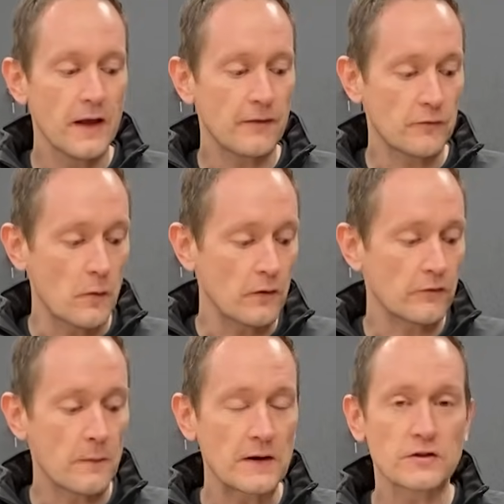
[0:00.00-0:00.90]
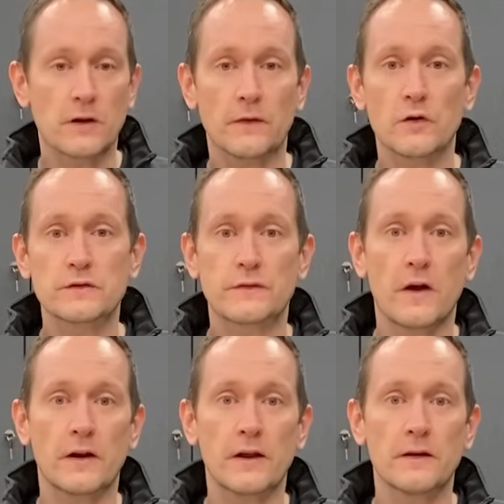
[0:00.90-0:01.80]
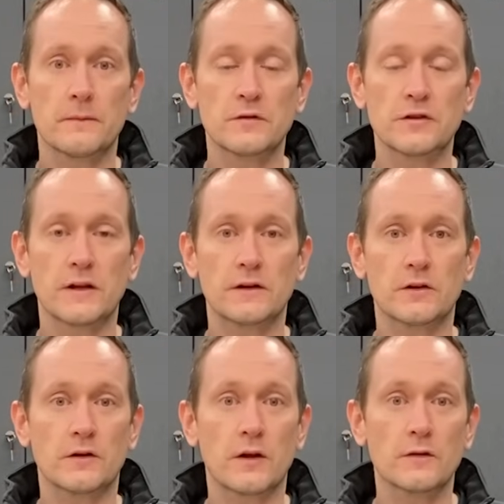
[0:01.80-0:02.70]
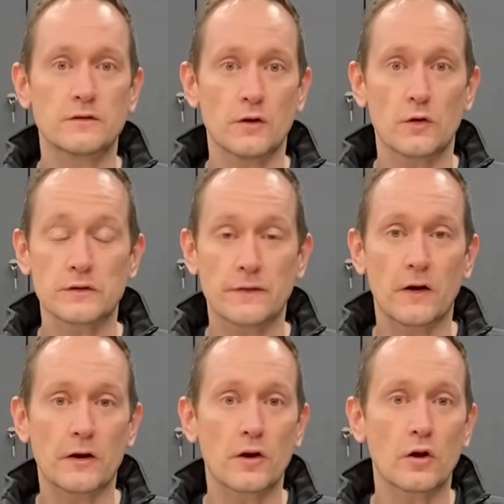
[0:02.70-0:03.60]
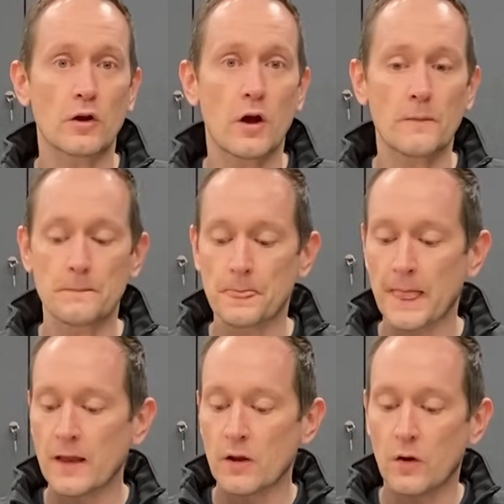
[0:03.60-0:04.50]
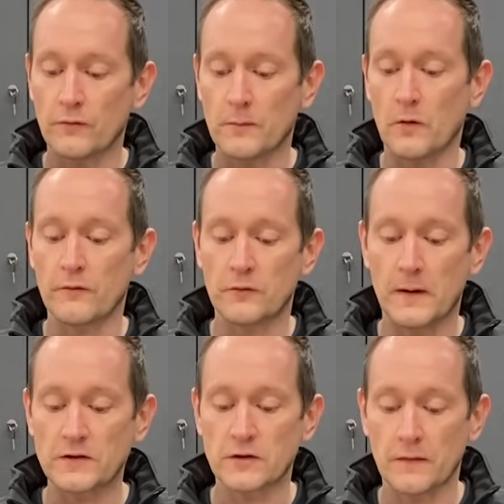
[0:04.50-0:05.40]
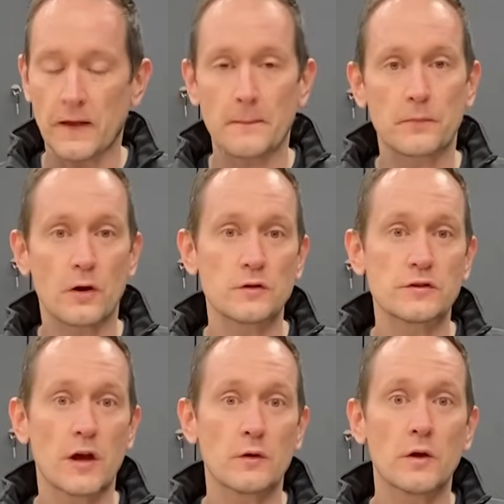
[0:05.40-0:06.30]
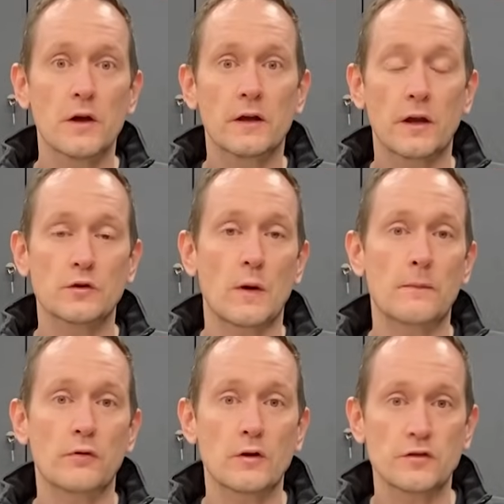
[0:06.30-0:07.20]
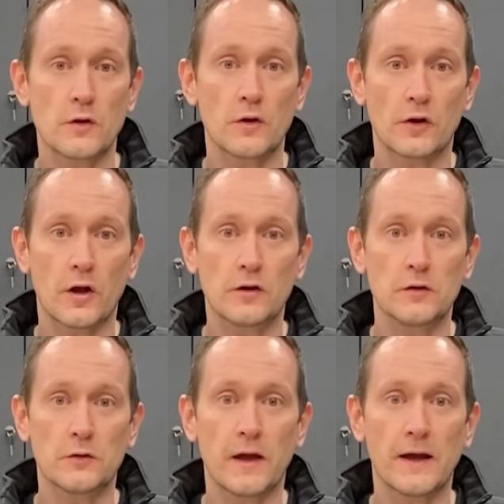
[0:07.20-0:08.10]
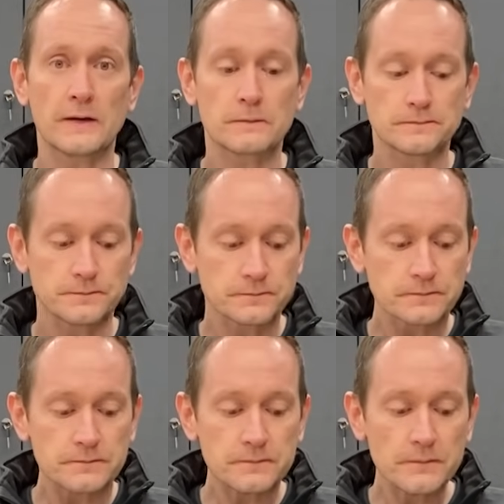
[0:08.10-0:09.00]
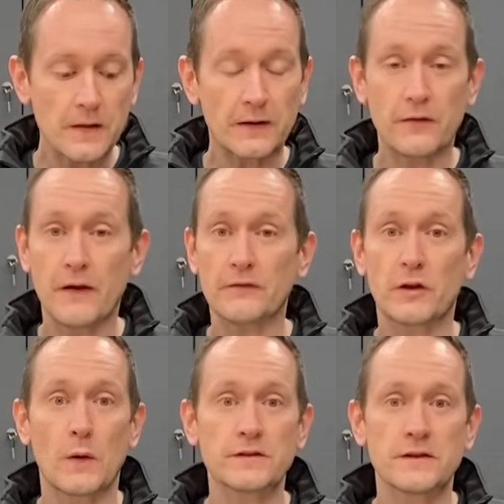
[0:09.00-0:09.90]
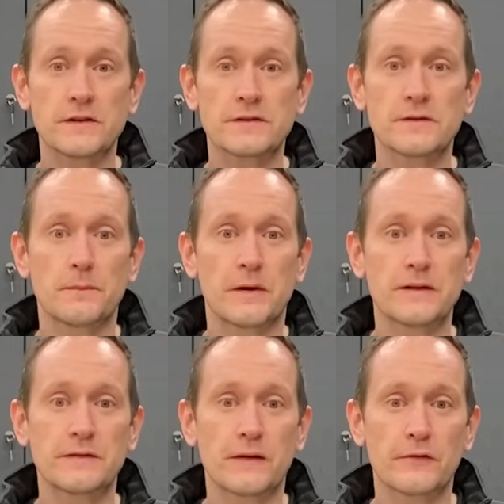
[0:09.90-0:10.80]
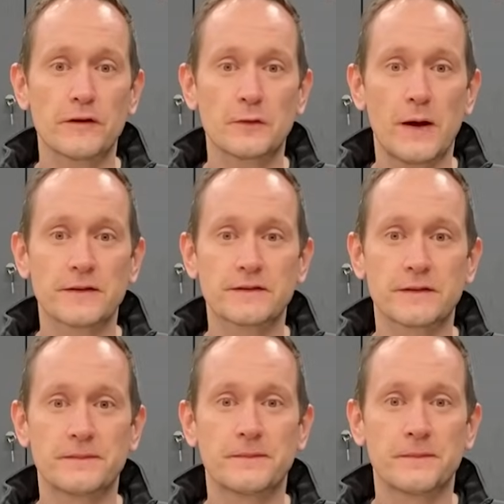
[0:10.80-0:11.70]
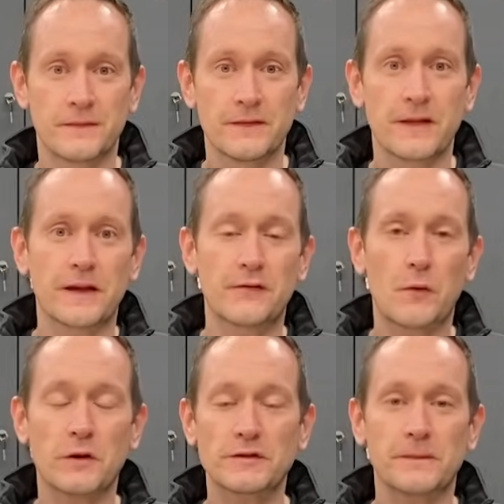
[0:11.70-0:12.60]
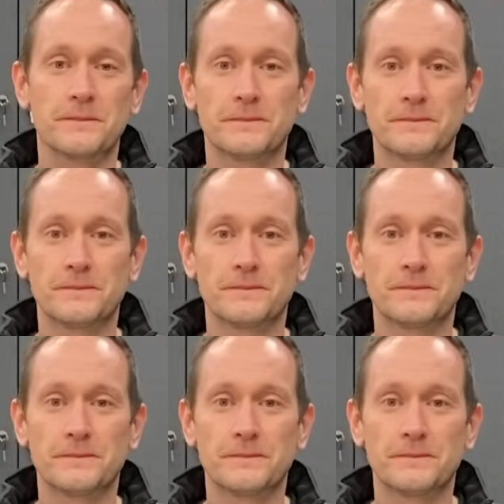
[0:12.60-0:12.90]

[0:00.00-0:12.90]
For more information on the Husqvarna machine, you can go to husqvarna.com. For more information on the Ambrogio, go to ambrogio.co.uk. If you have any questions, please feel free to ask. Thank you for watching.